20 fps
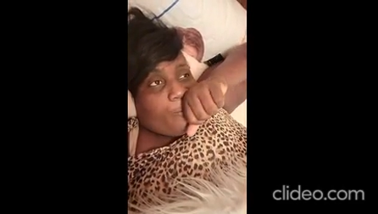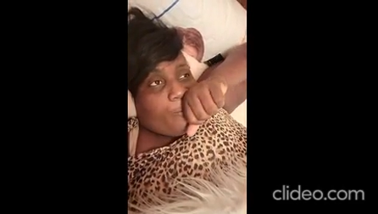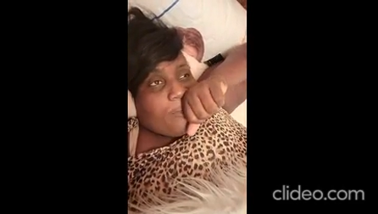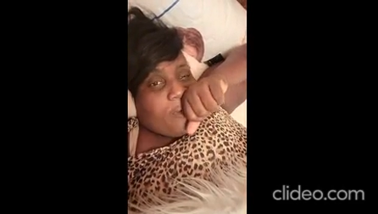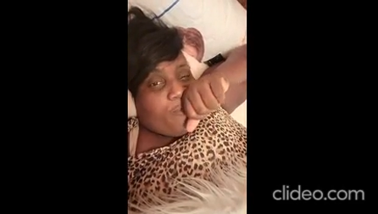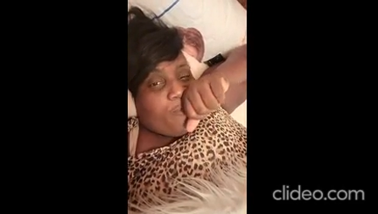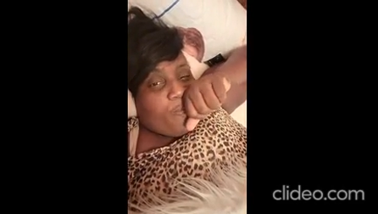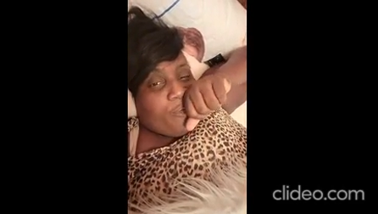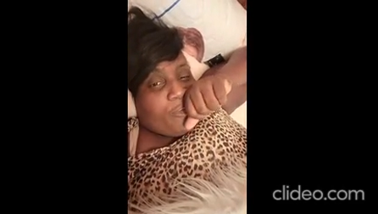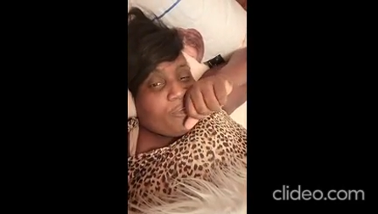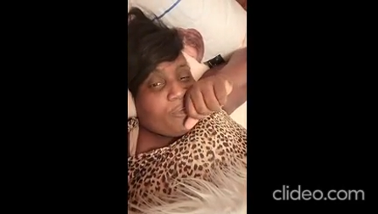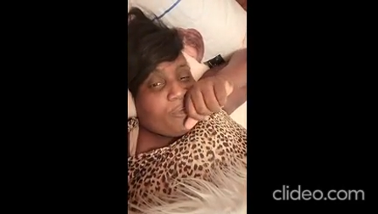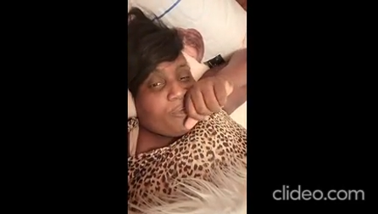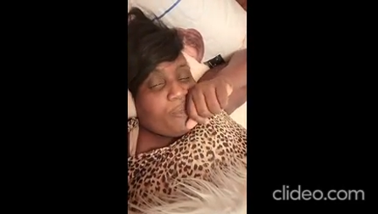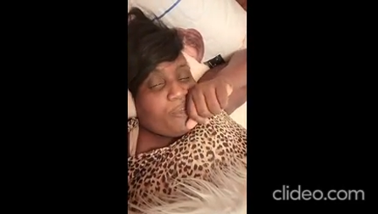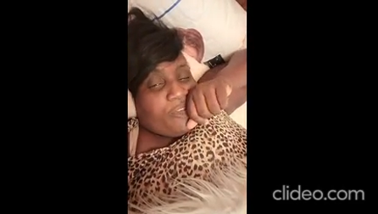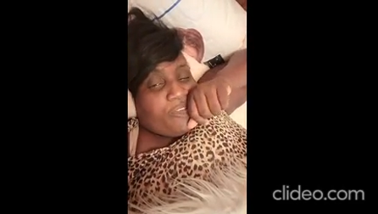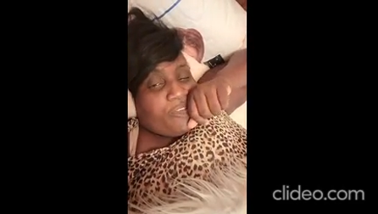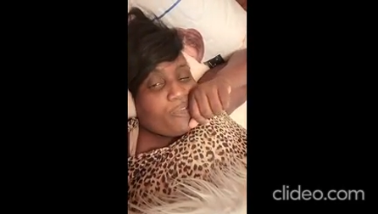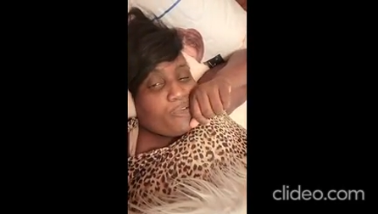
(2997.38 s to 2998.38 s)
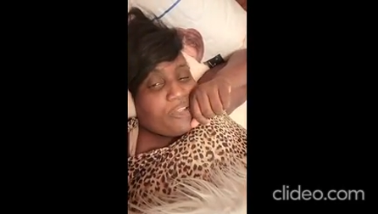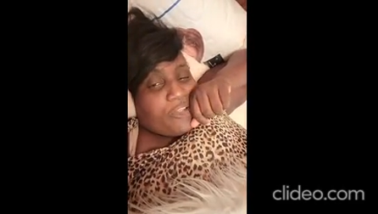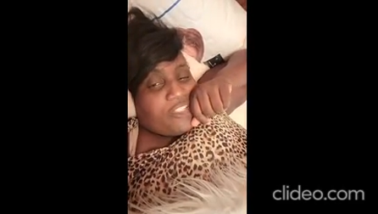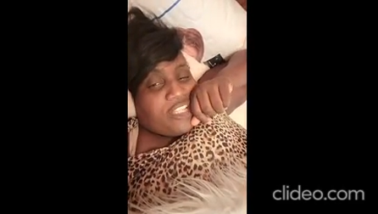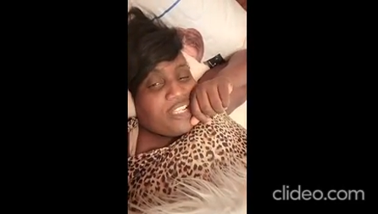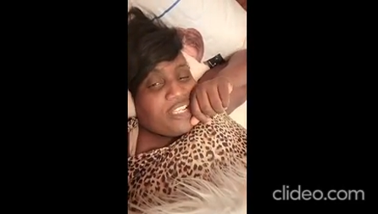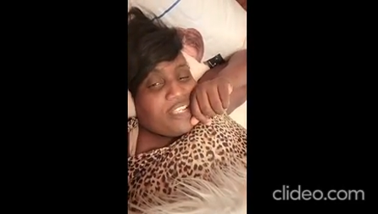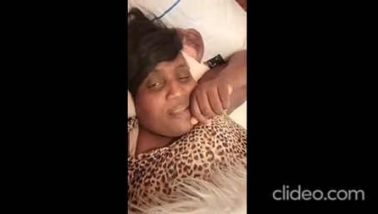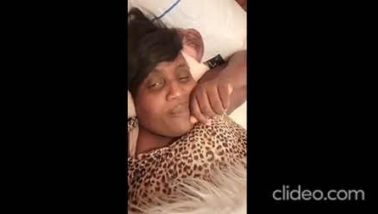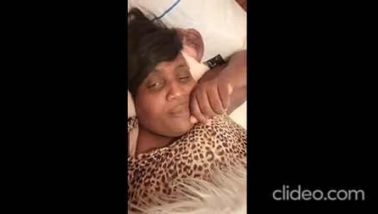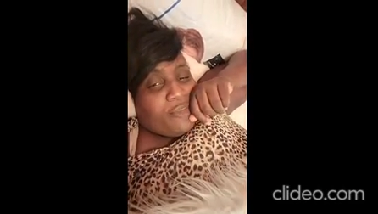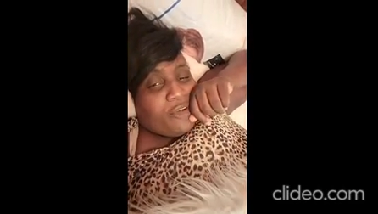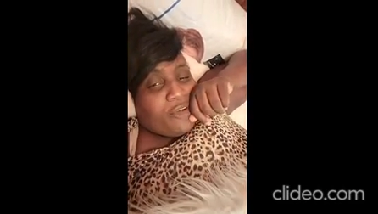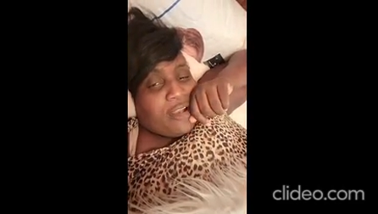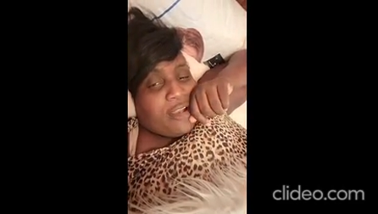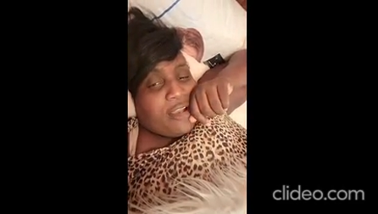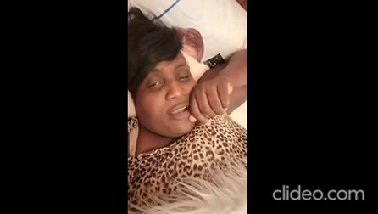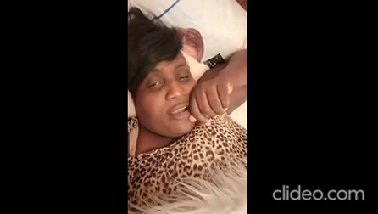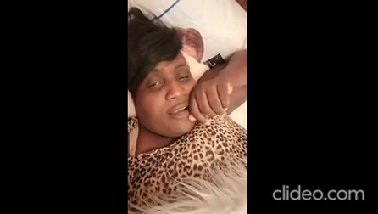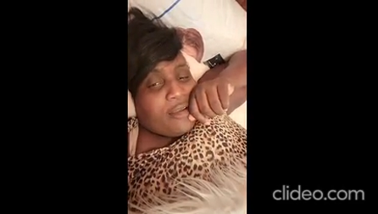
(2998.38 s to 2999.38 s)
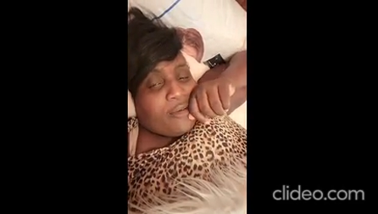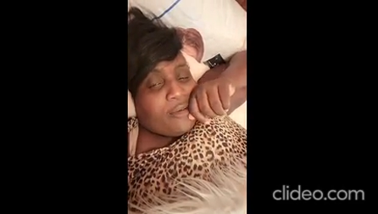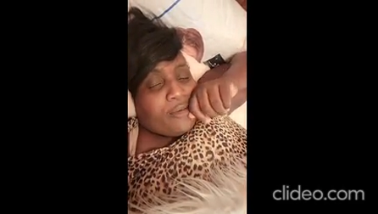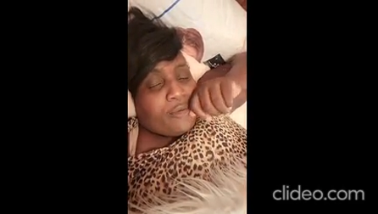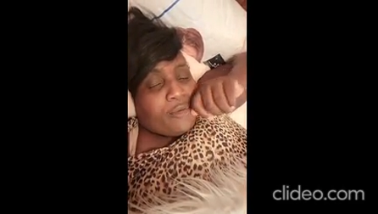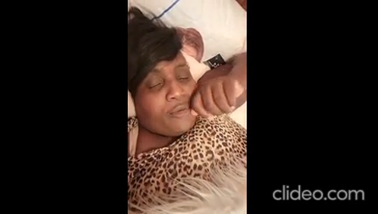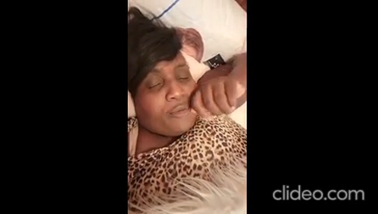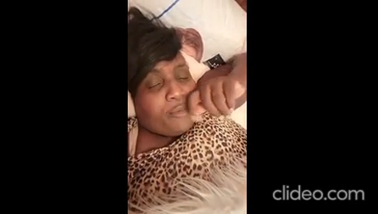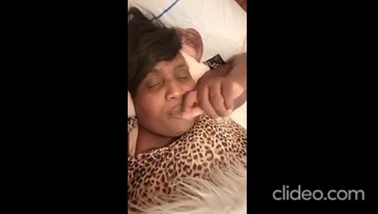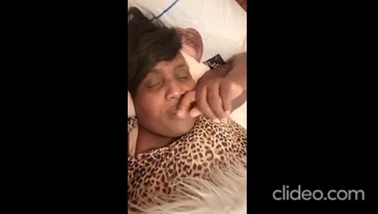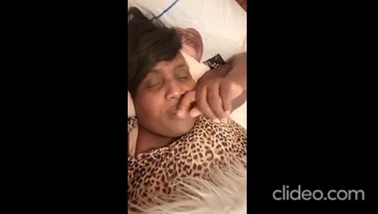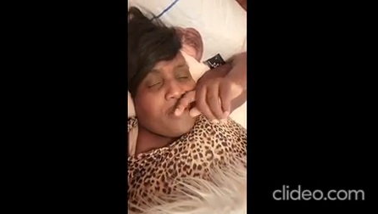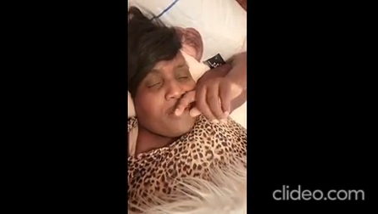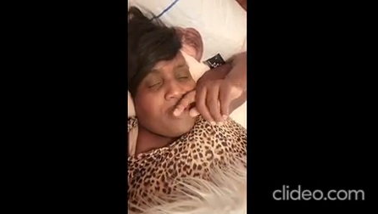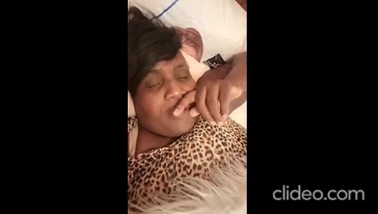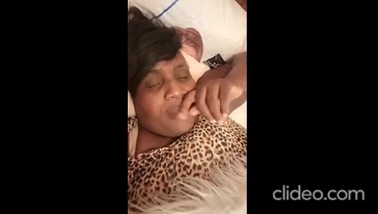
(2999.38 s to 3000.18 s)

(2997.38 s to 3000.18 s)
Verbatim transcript: Now, my, my soldier them down but